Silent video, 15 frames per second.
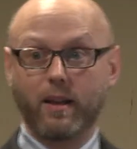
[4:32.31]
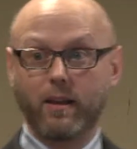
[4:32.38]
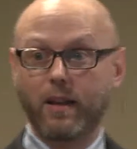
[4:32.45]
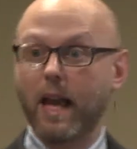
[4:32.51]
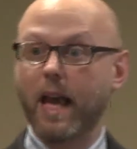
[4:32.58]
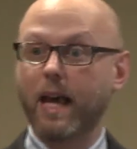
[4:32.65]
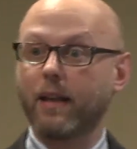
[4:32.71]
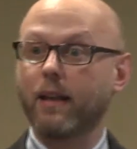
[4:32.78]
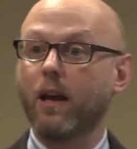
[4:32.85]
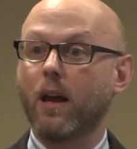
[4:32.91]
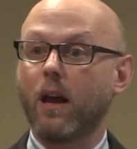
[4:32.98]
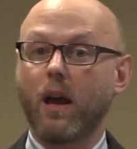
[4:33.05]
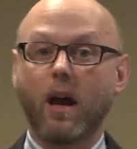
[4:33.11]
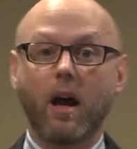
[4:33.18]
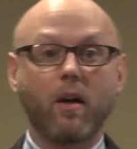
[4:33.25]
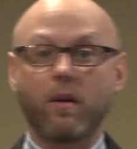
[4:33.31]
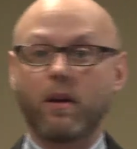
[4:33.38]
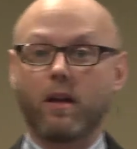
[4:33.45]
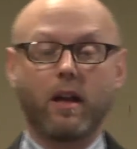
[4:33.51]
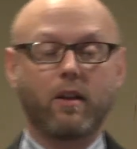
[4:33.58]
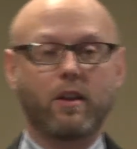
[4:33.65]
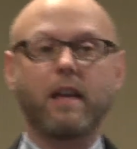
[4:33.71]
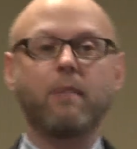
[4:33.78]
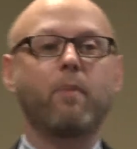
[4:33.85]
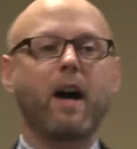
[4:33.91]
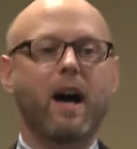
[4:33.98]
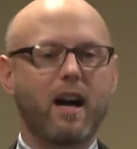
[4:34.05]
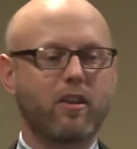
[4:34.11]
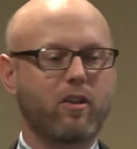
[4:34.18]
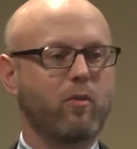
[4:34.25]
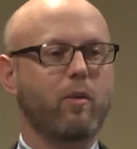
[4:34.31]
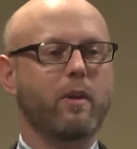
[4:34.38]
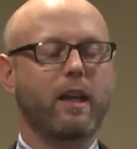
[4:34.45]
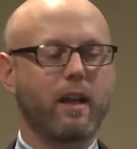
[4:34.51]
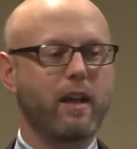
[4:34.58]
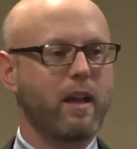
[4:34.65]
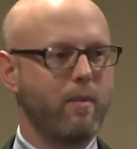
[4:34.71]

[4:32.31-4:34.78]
said, it's impossible to get